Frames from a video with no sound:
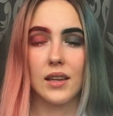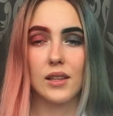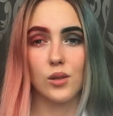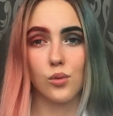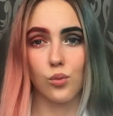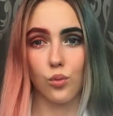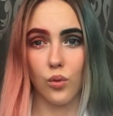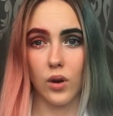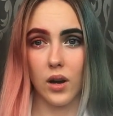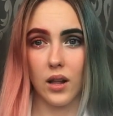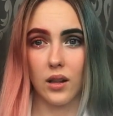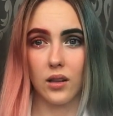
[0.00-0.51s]
as
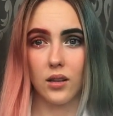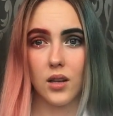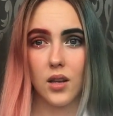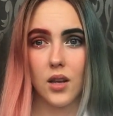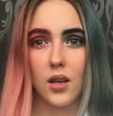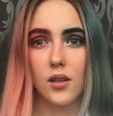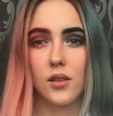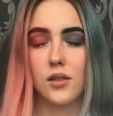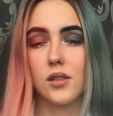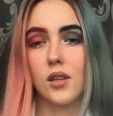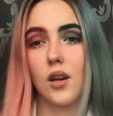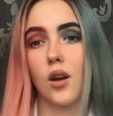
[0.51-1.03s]
well.
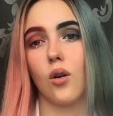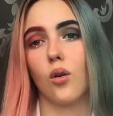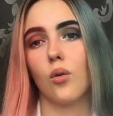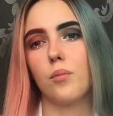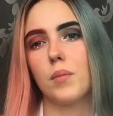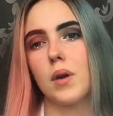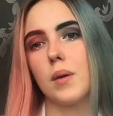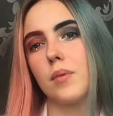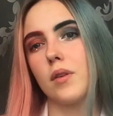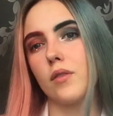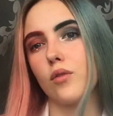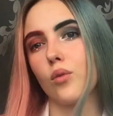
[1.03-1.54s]
So
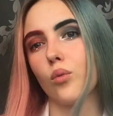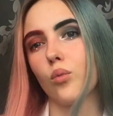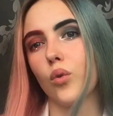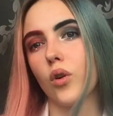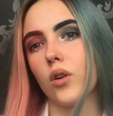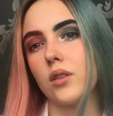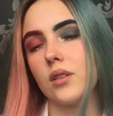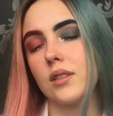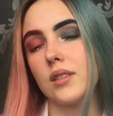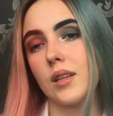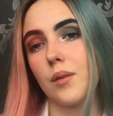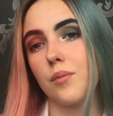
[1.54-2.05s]
maybe if you
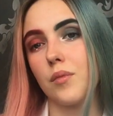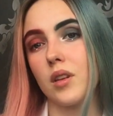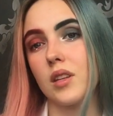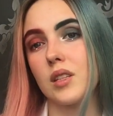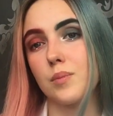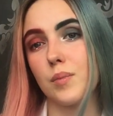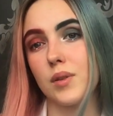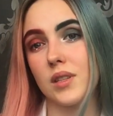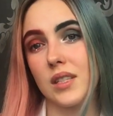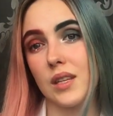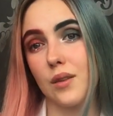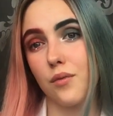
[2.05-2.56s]
want something
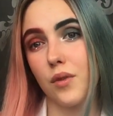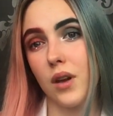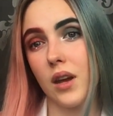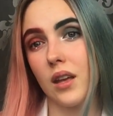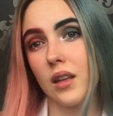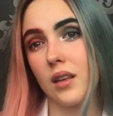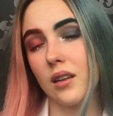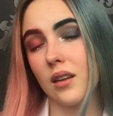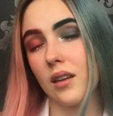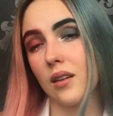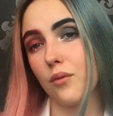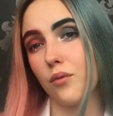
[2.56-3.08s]

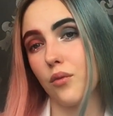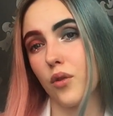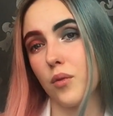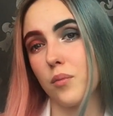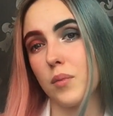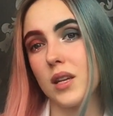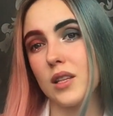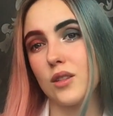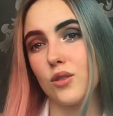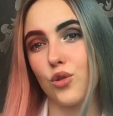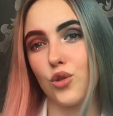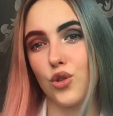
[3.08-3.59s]
specific for
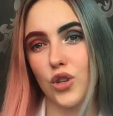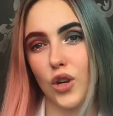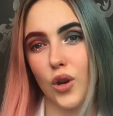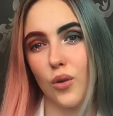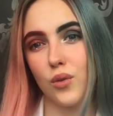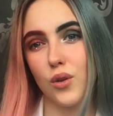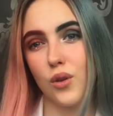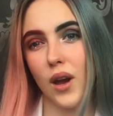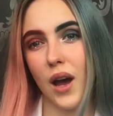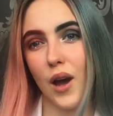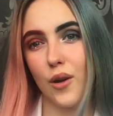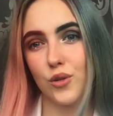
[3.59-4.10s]
me to show
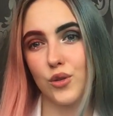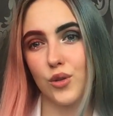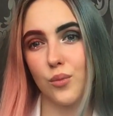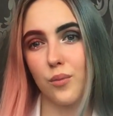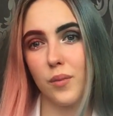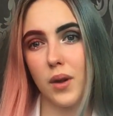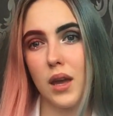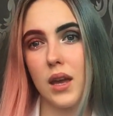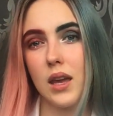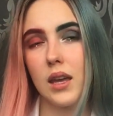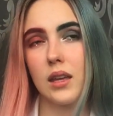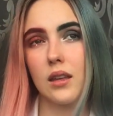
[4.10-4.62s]
you how to
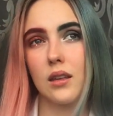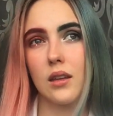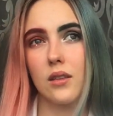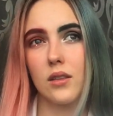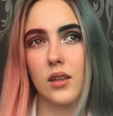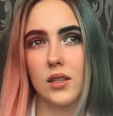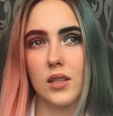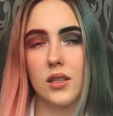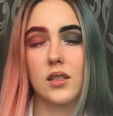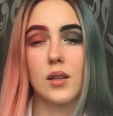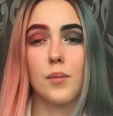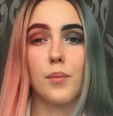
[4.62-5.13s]
make,
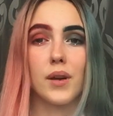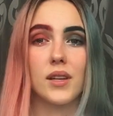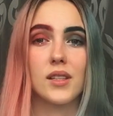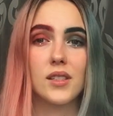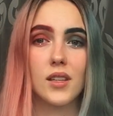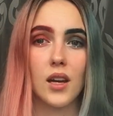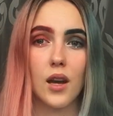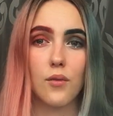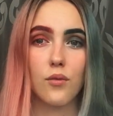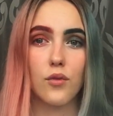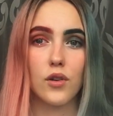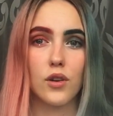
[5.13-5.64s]
this is the best
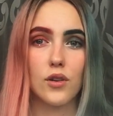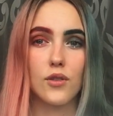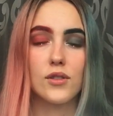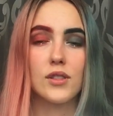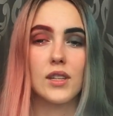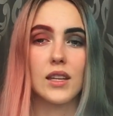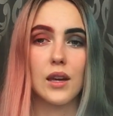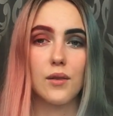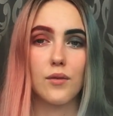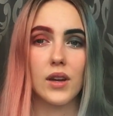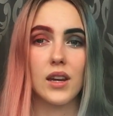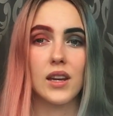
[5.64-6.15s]
time for you
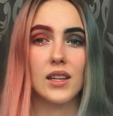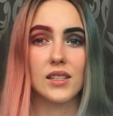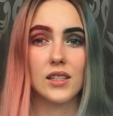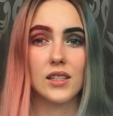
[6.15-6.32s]
to give any